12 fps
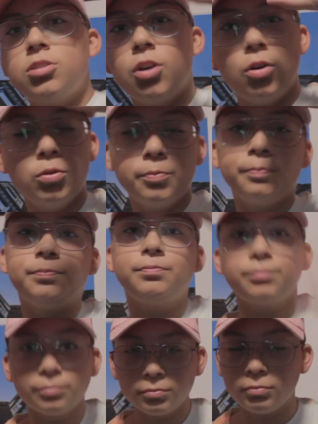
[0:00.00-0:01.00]
So,
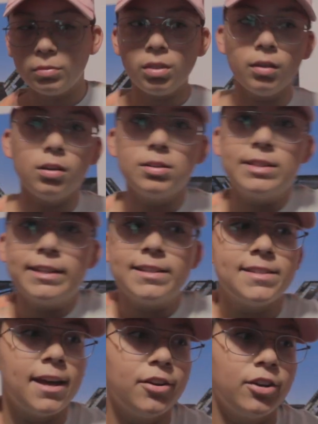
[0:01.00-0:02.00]

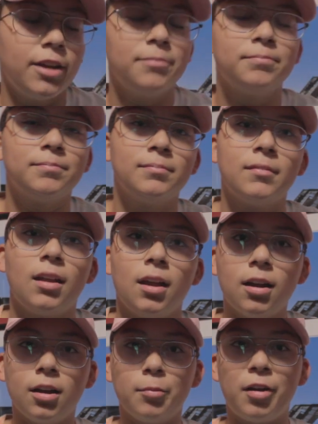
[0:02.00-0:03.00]
today's Saturday.
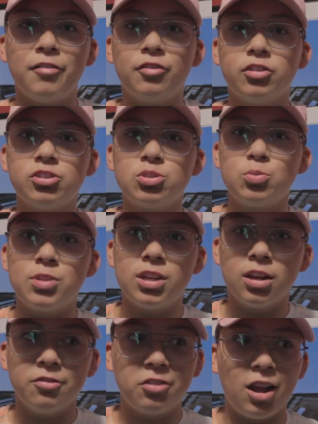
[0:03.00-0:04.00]
My first
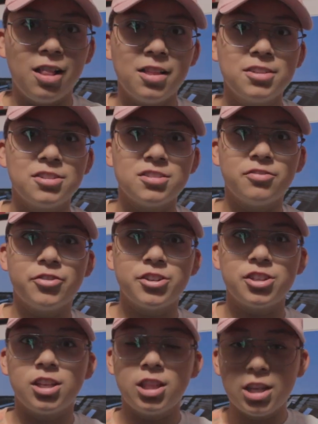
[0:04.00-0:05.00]
week of college is
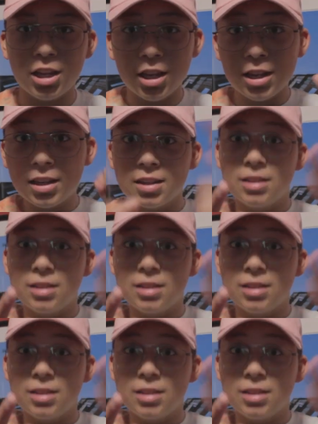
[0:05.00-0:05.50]
officially